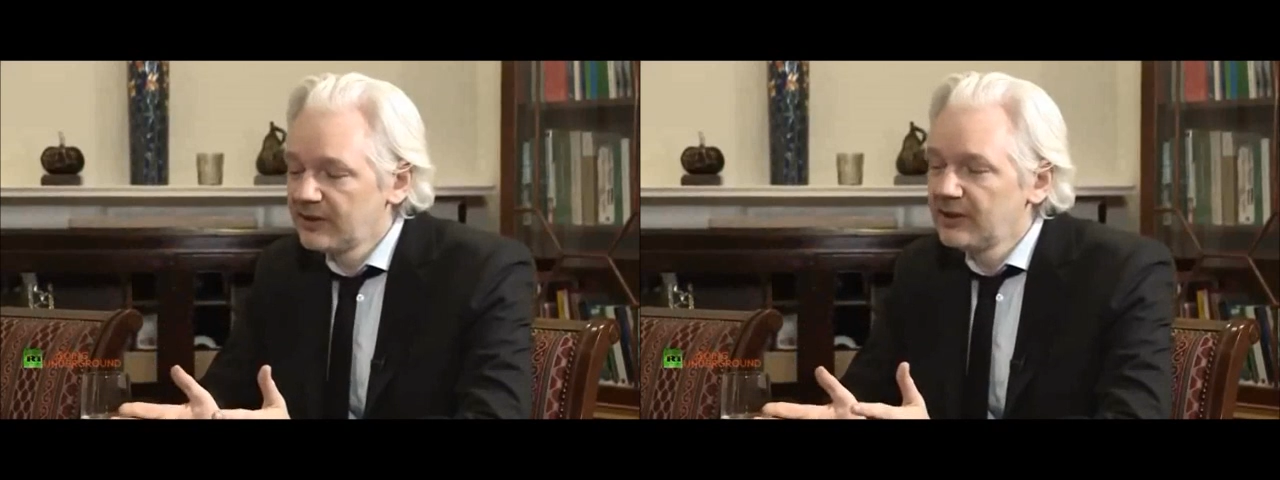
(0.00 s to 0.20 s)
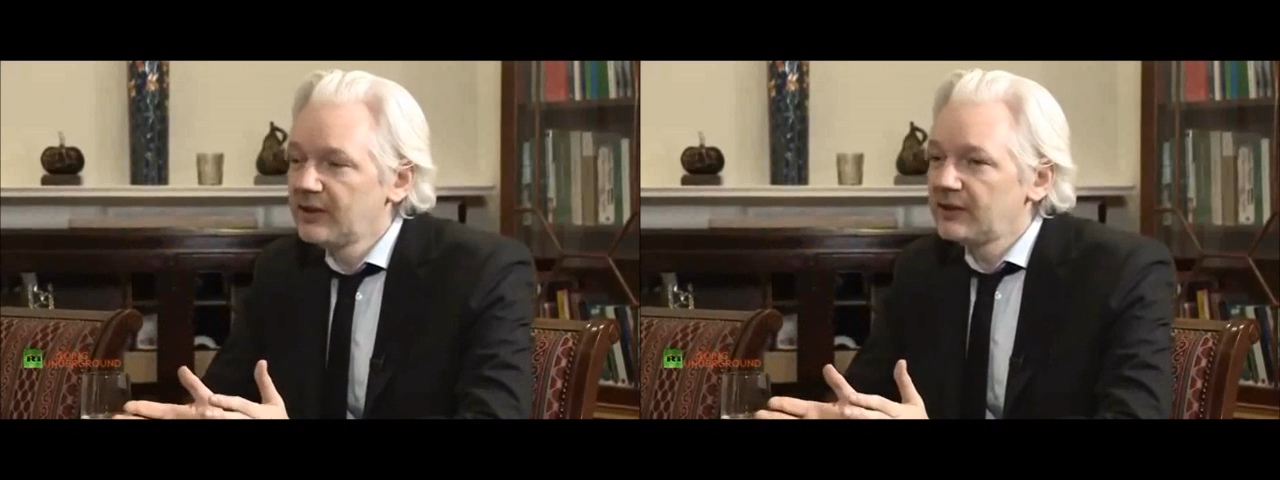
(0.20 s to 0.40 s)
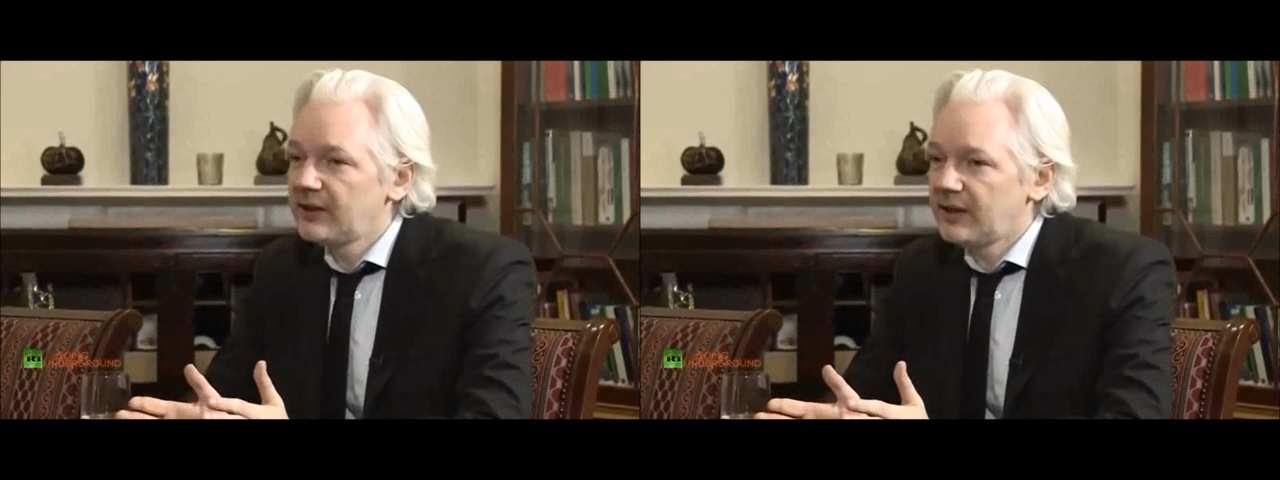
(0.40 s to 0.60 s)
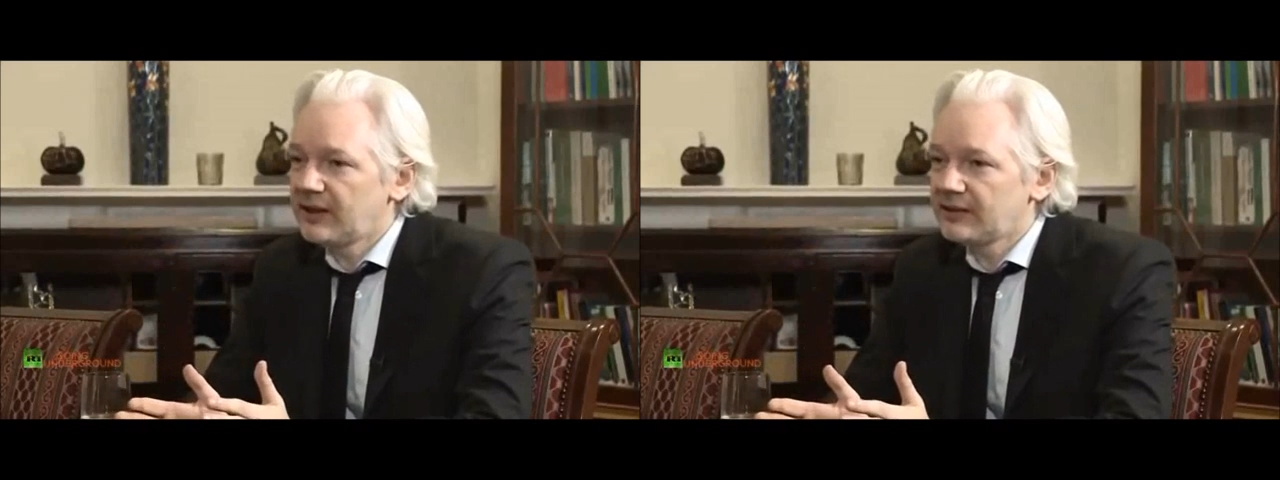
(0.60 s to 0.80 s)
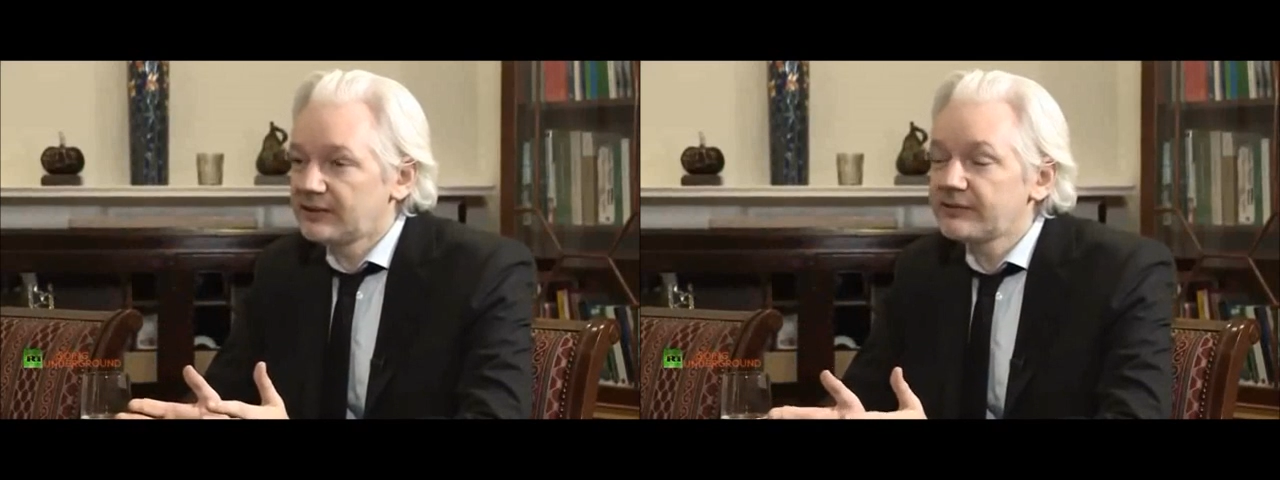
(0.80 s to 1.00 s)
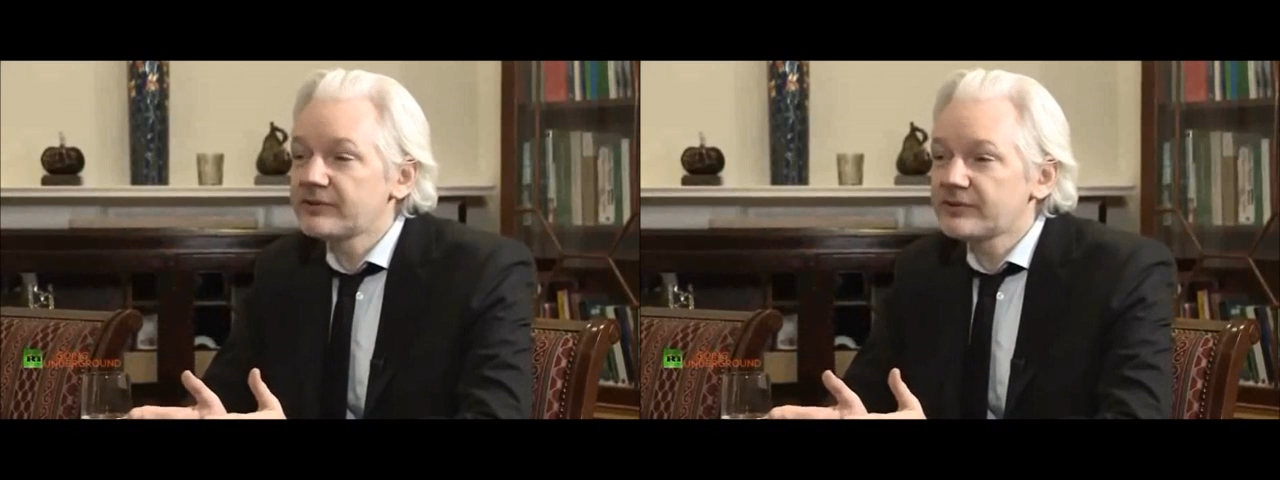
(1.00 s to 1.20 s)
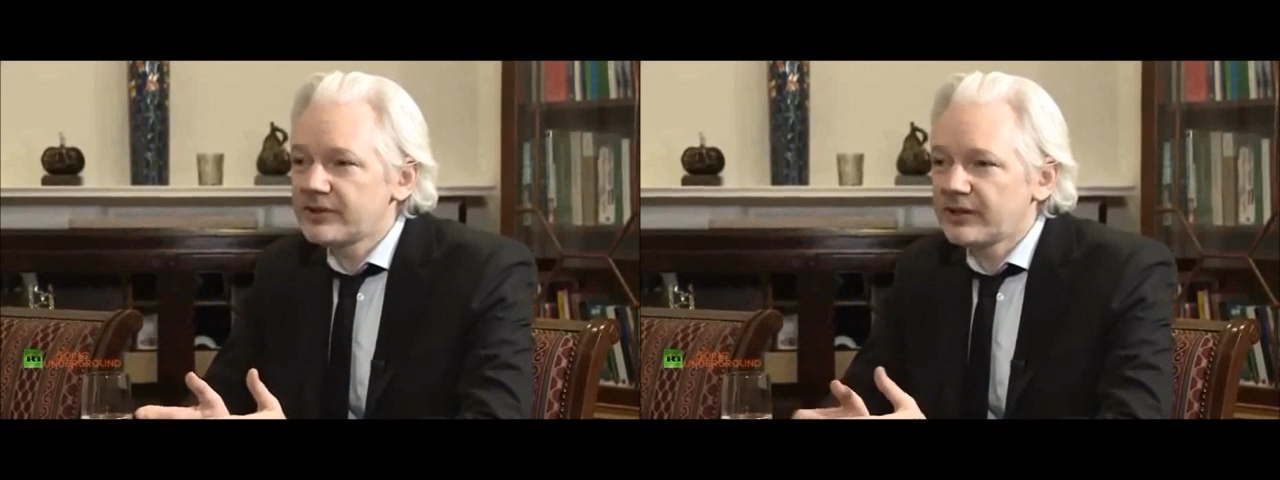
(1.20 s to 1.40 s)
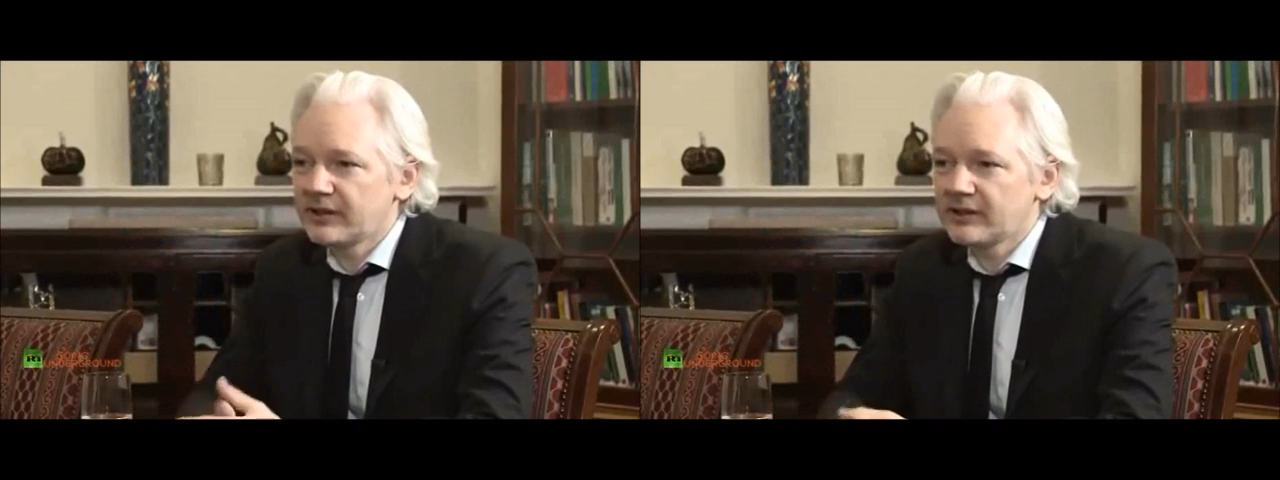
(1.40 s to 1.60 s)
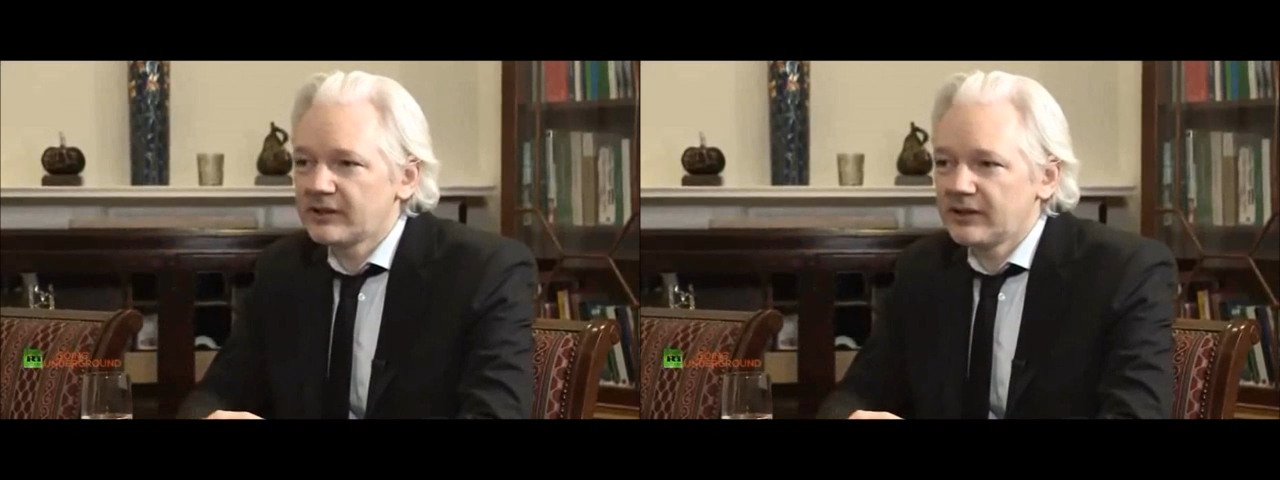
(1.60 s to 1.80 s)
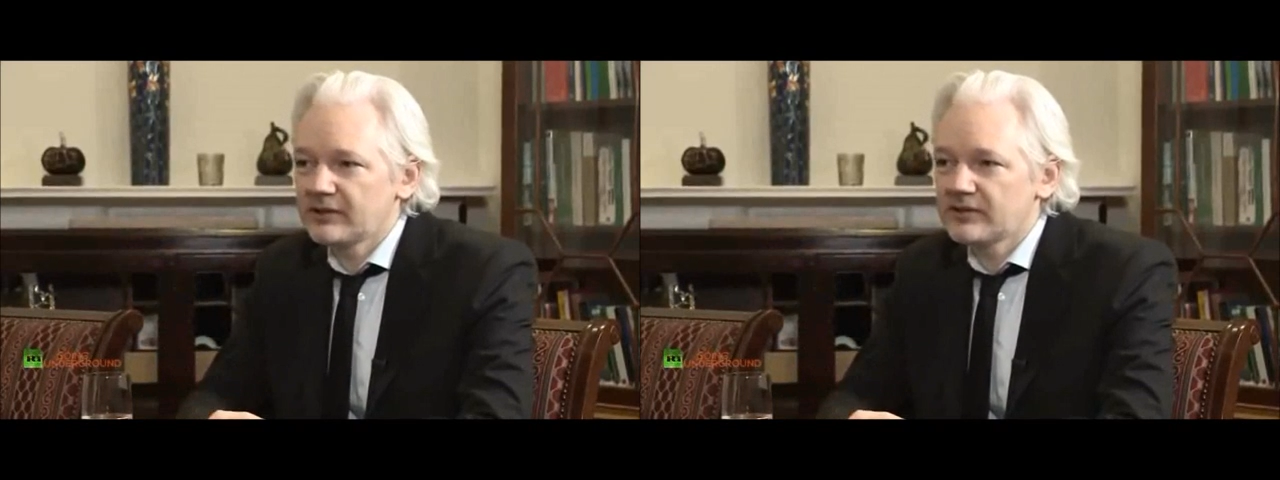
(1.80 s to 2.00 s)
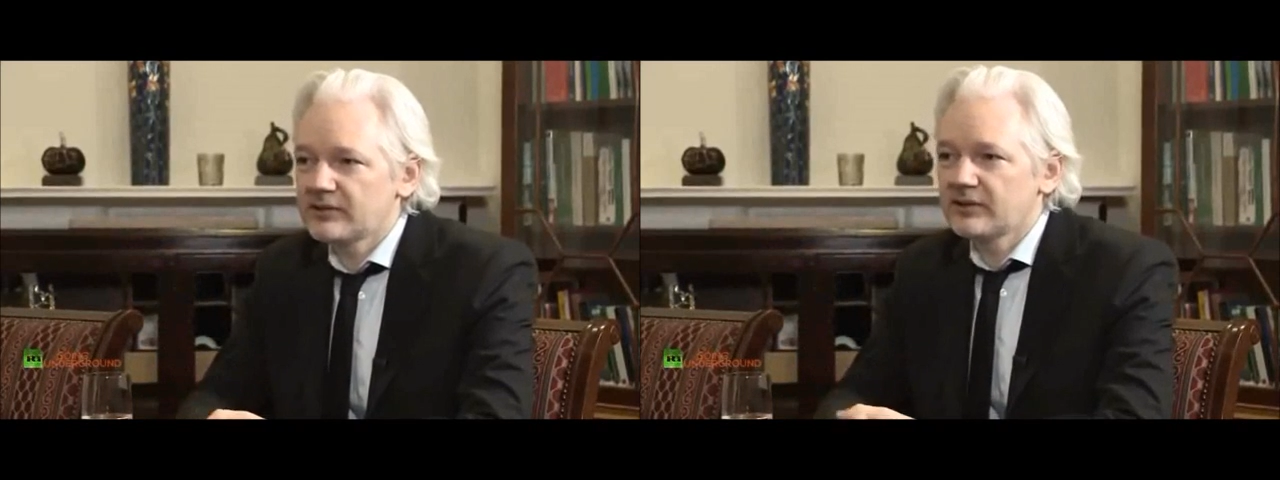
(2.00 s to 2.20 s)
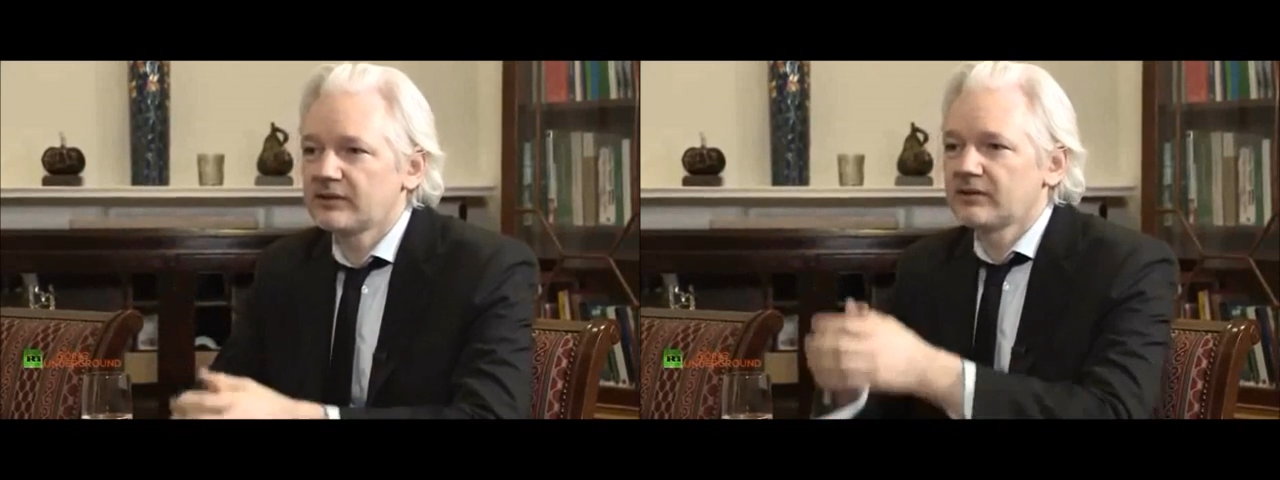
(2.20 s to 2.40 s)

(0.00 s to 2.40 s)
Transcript: the difference here is